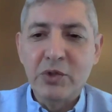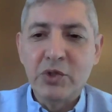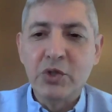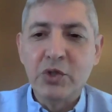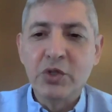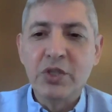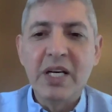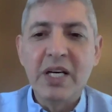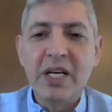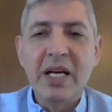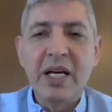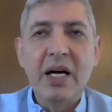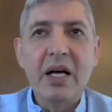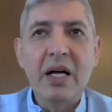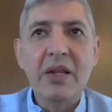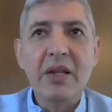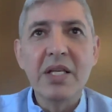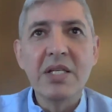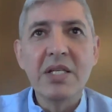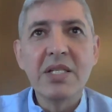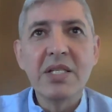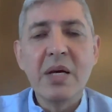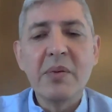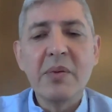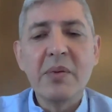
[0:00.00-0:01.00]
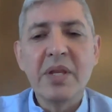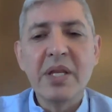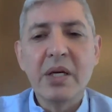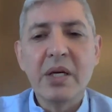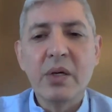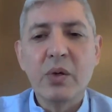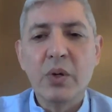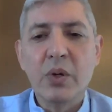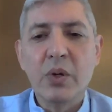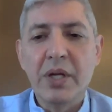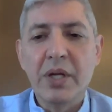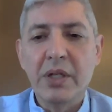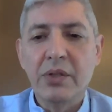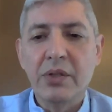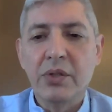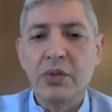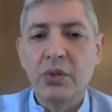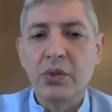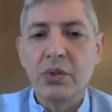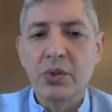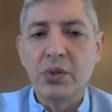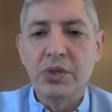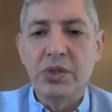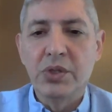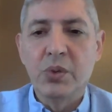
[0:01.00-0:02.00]
Judea. The same thing with the
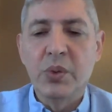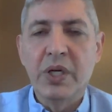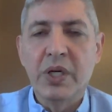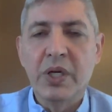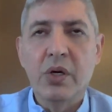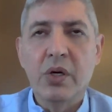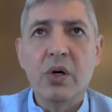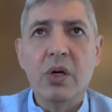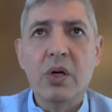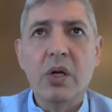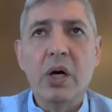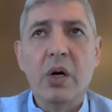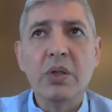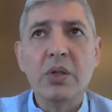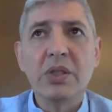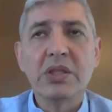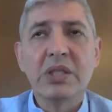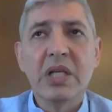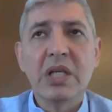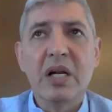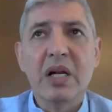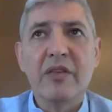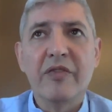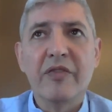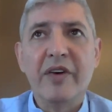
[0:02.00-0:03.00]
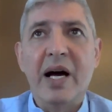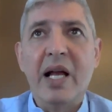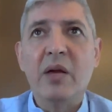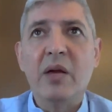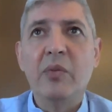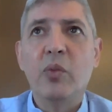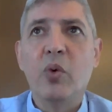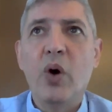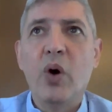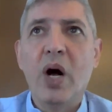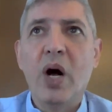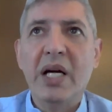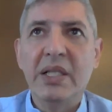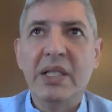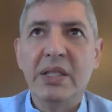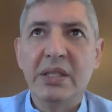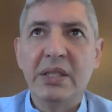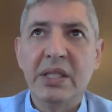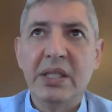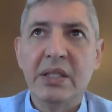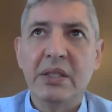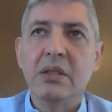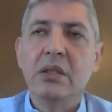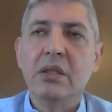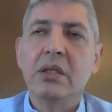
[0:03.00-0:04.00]
Druze. We call ourselves
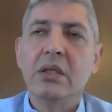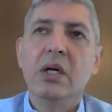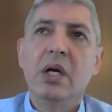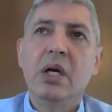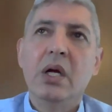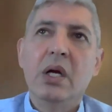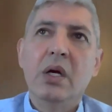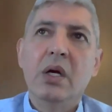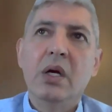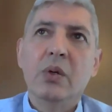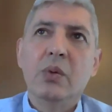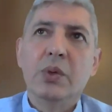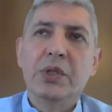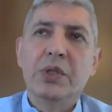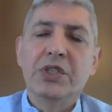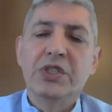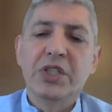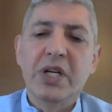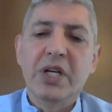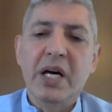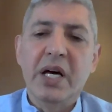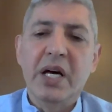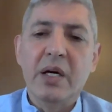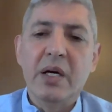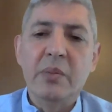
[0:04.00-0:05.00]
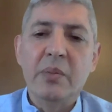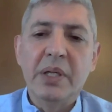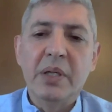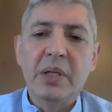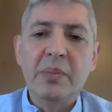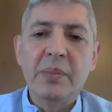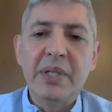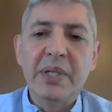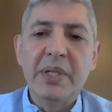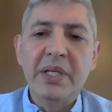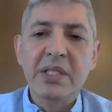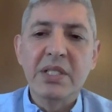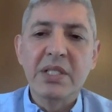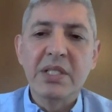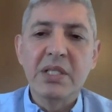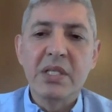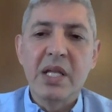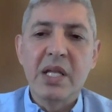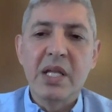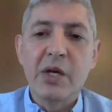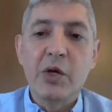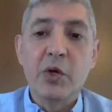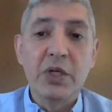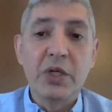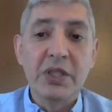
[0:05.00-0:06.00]
Al-Muwahhidin, which in Arabic means the
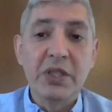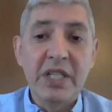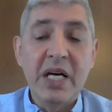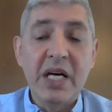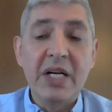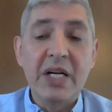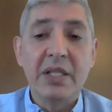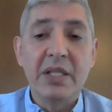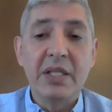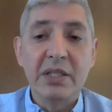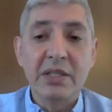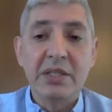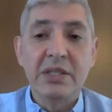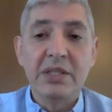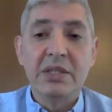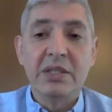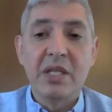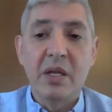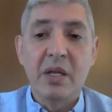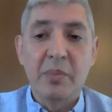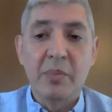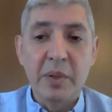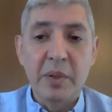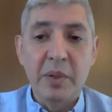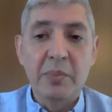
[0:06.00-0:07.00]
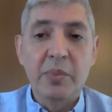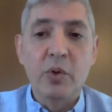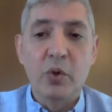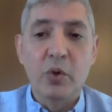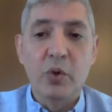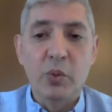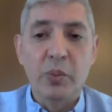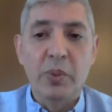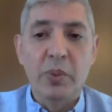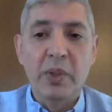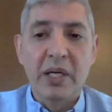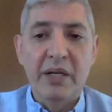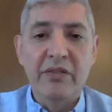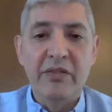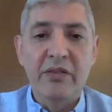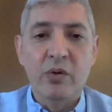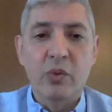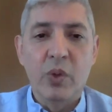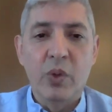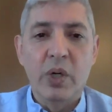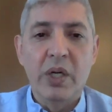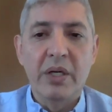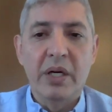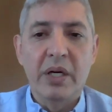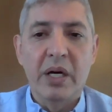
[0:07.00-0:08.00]
Unitarianists, the people who believe in
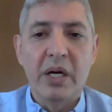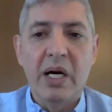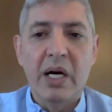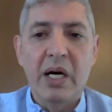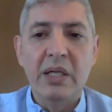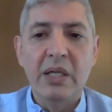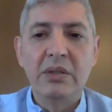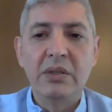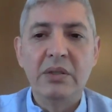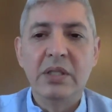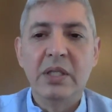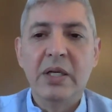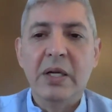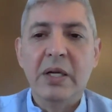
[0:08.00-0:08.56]
one God.